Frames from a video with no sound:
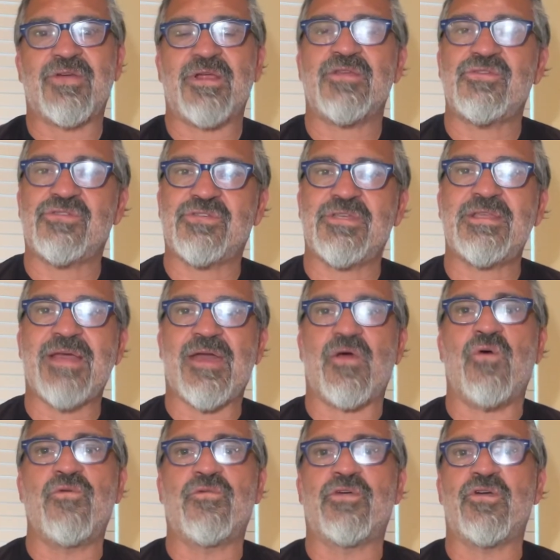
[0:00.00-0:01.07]
And you see that
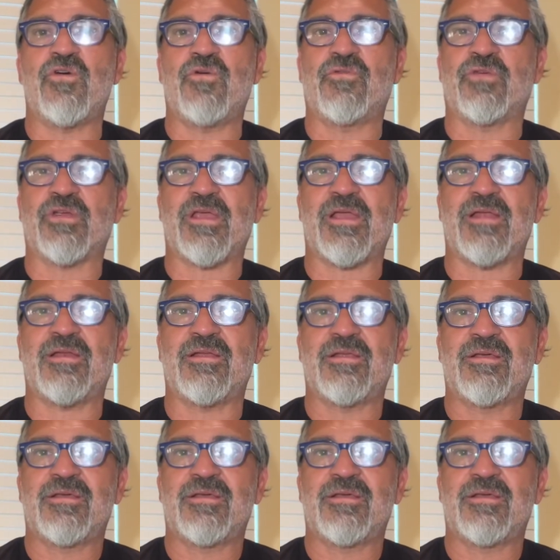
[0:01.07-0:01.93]
over and over again.